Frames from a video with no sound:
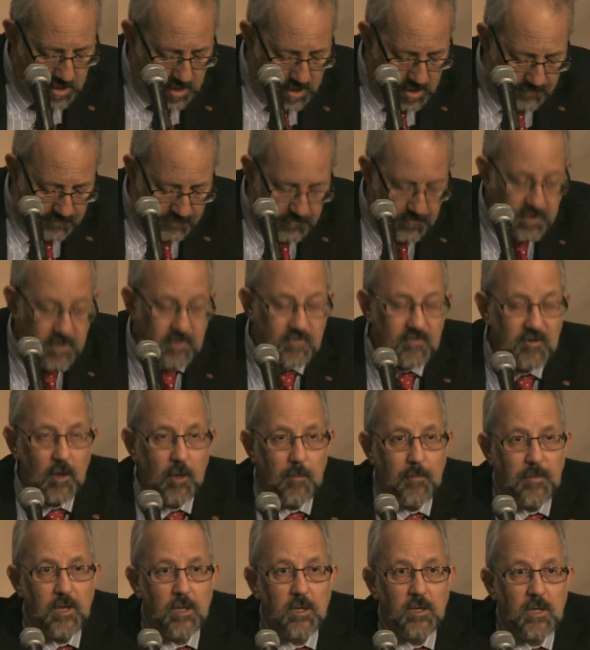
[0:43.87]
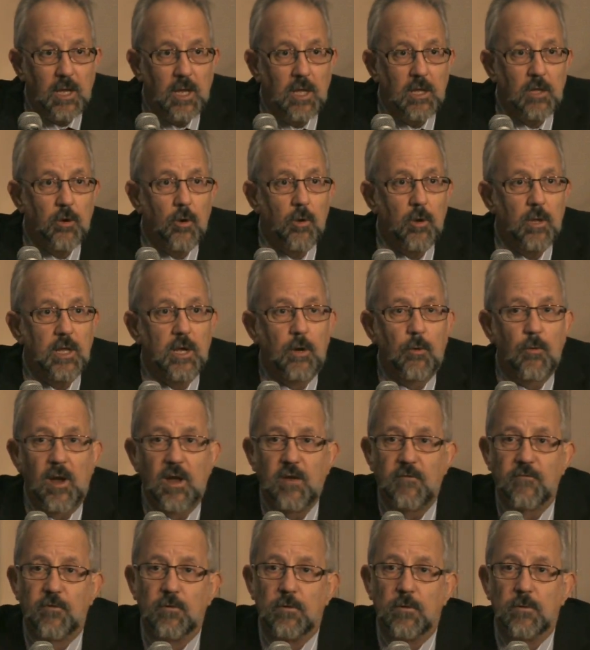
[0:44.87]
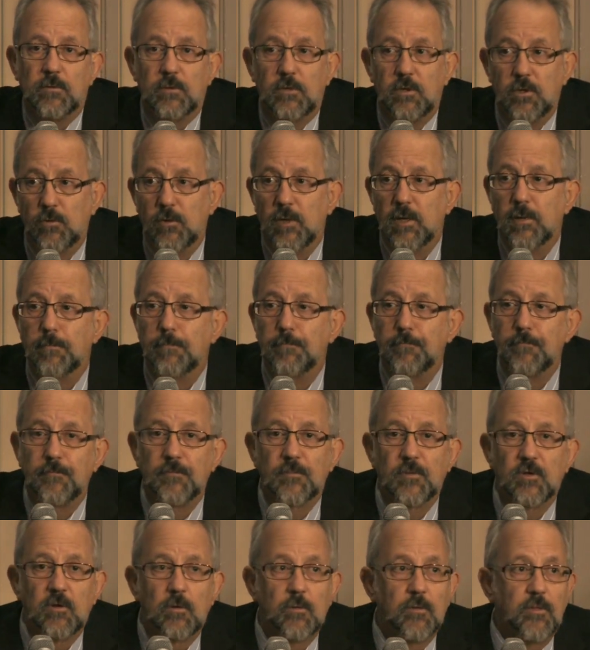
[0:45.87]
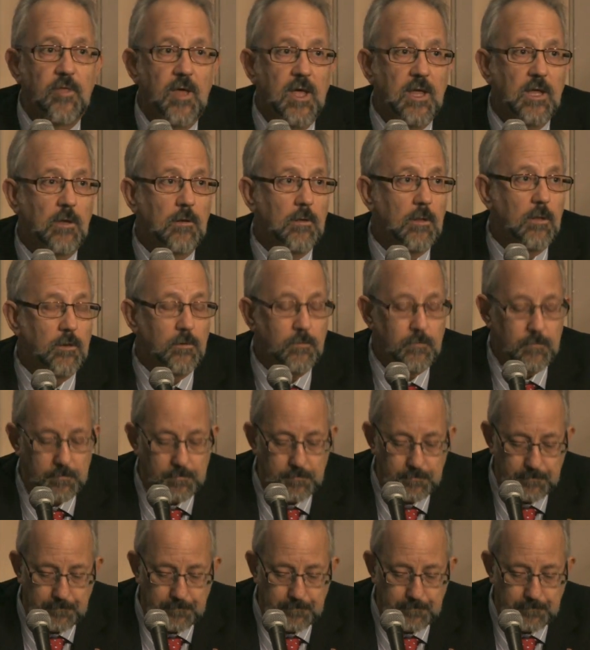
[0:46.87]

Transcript: And for this, I'll be eternally grateful to him. So thank you, Lou.